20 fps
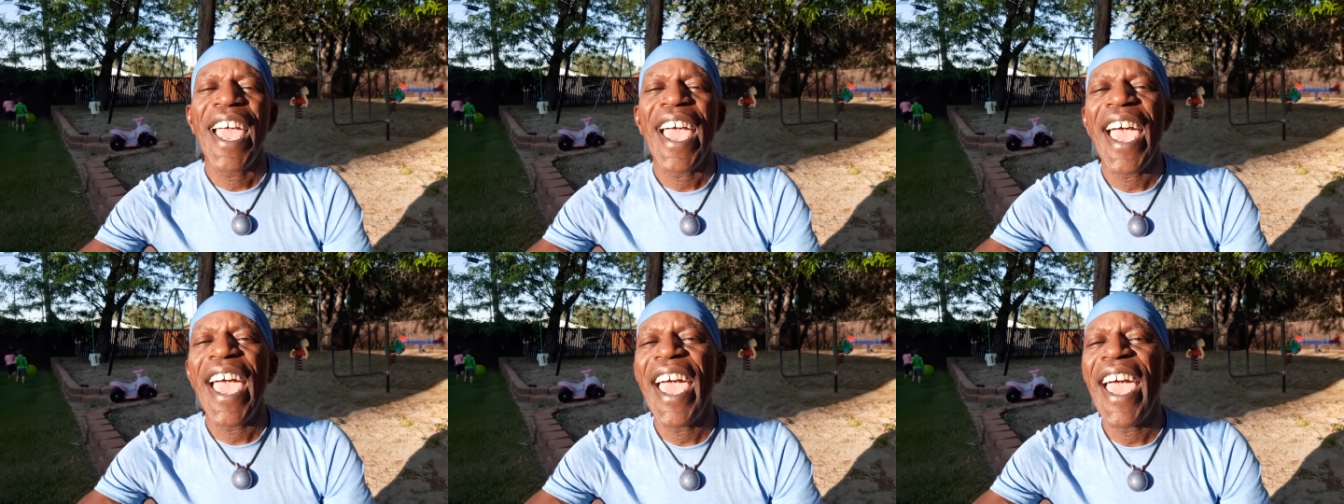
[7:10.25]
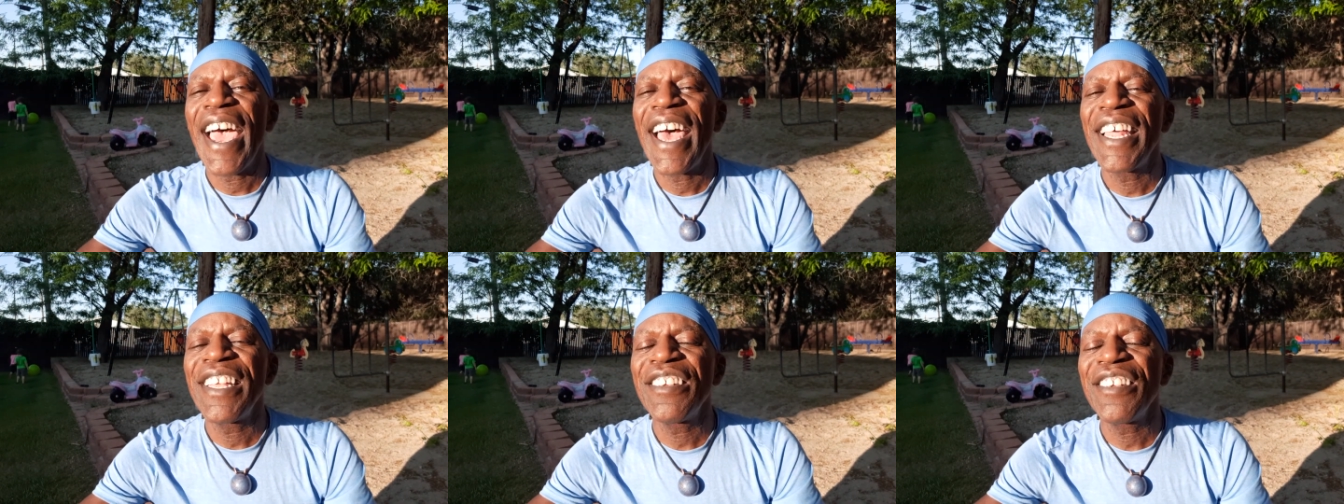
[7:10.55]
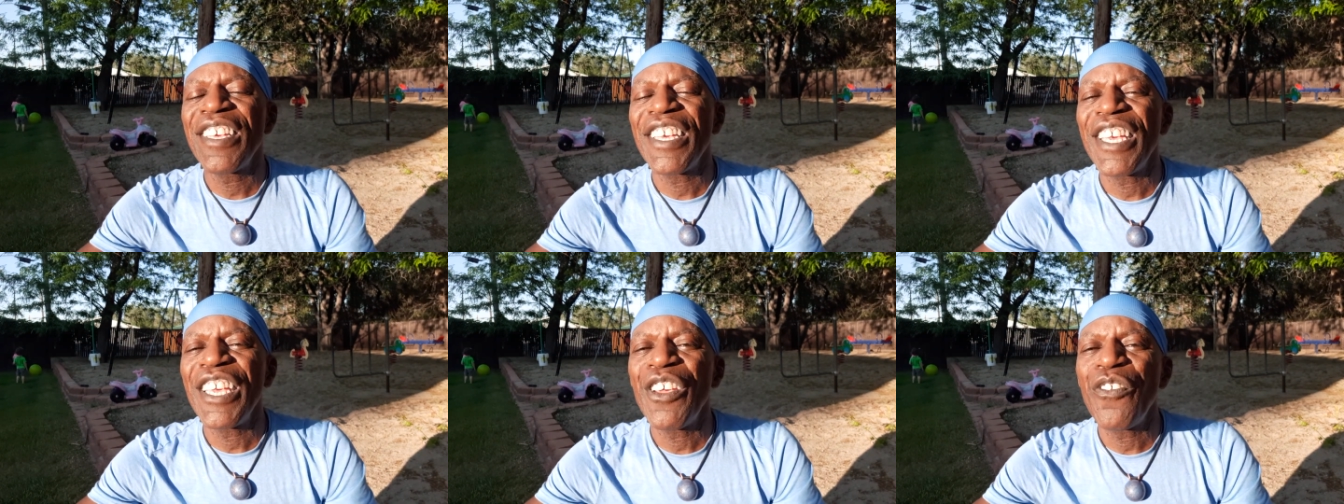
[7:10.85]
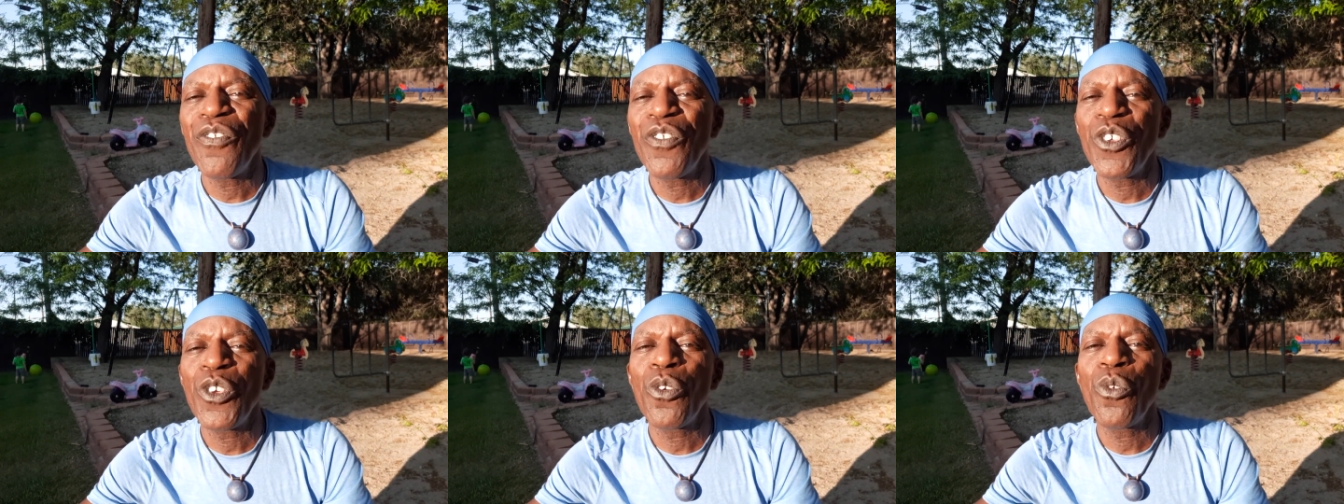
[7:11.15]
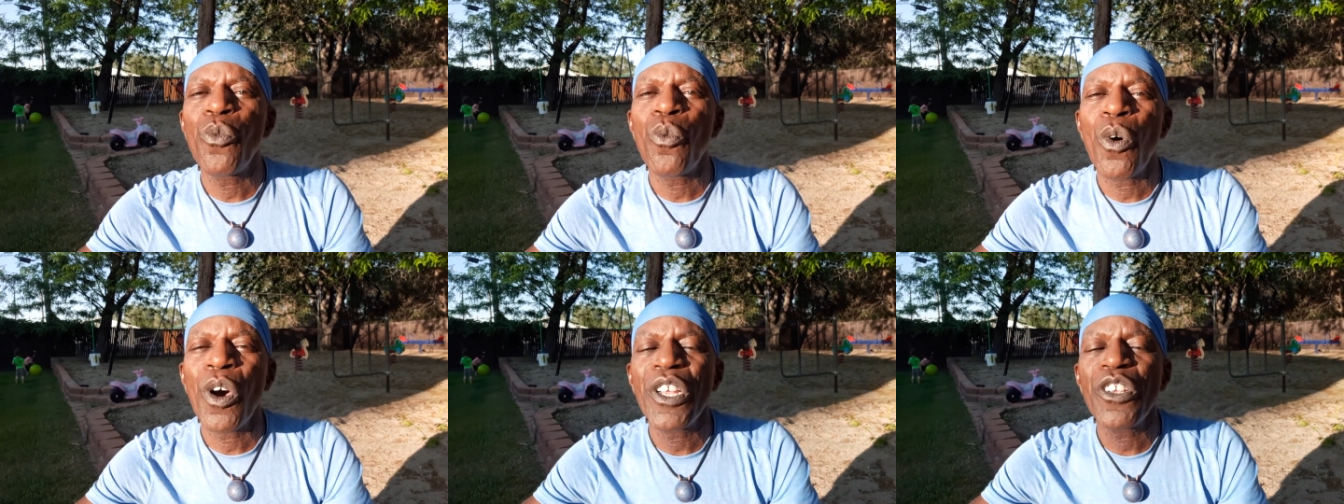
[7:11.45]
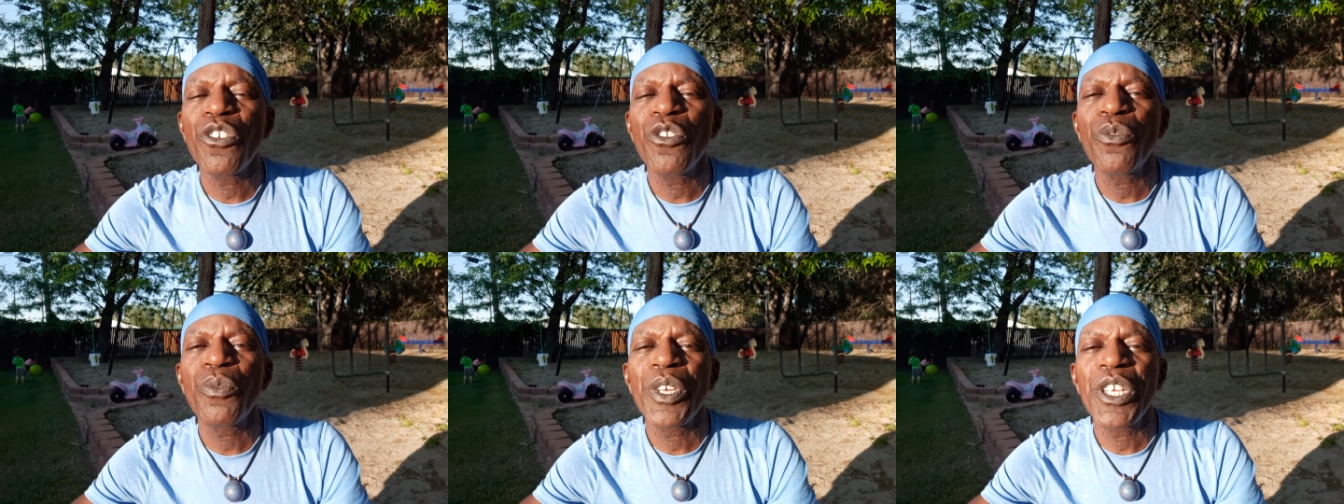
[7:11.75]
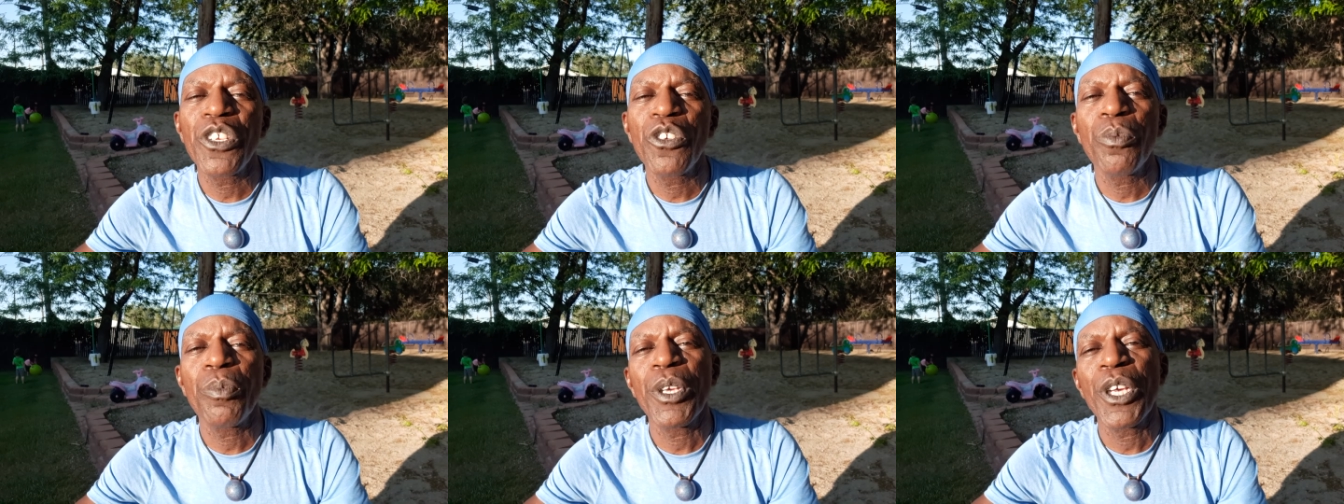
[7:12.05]
And if you want to
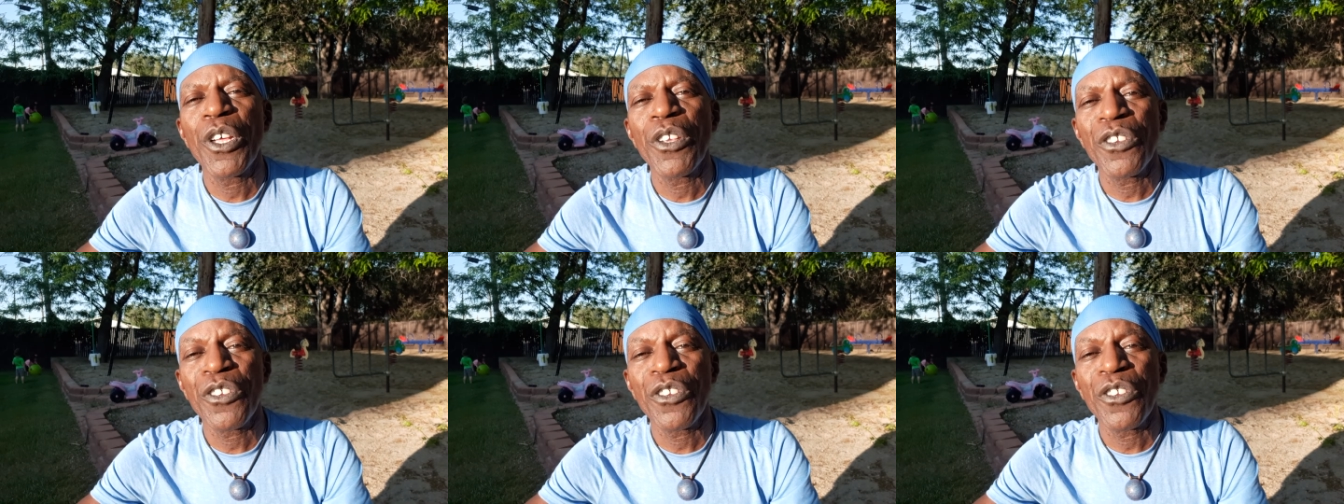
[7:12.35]
reach me on